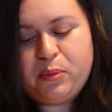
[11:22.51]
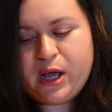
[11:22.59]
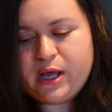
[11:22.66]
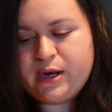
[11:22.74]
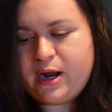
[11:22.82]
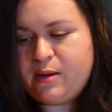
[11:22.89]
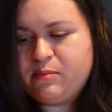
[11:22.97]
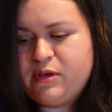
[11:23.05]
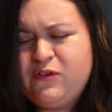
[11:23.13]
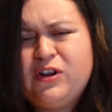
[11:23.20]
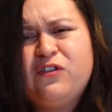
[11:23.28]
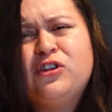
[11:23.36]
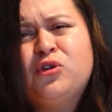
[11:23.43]
but
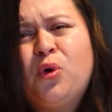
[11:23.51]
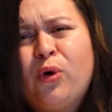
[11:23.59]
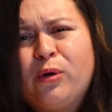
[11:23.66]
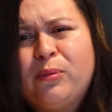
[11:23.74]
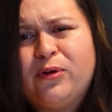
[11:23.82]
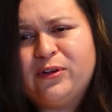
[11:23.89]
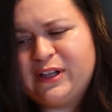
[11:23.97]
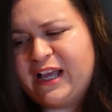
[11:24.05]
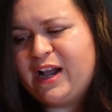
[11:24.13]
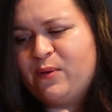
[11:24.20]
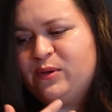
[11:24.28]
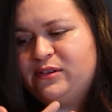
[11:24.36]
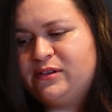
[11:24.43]
even if it's horrible, like
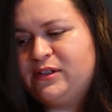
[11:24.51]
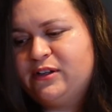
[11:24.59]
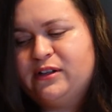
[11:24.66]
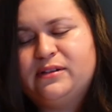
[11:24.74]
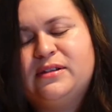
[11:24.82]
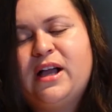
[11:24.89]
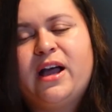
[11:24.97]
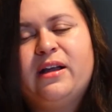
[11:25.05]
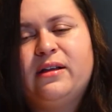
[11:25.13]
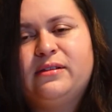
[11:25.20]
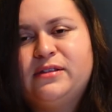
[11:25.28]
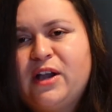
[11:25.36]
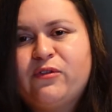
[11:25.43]
I would still,
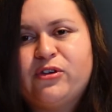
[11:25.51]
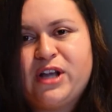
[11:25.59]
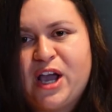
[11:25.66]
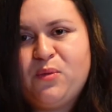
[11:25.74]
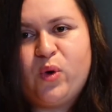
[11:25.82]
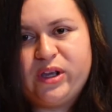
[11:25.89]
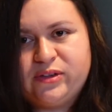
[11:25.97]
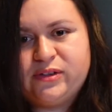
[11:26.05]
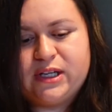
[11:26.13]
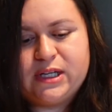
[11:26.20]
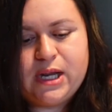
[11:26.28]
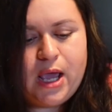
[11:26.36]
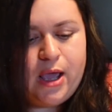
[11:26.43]
it's never time
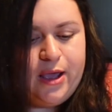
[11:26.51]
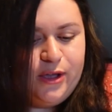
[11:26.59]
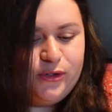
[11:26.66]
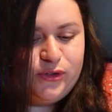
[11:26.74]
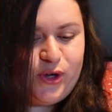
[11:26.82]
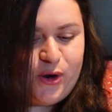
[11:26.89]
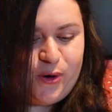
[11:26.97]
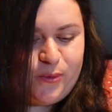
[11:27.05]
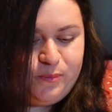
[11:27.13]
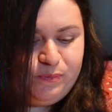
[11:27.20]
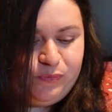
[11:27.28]
wasted. So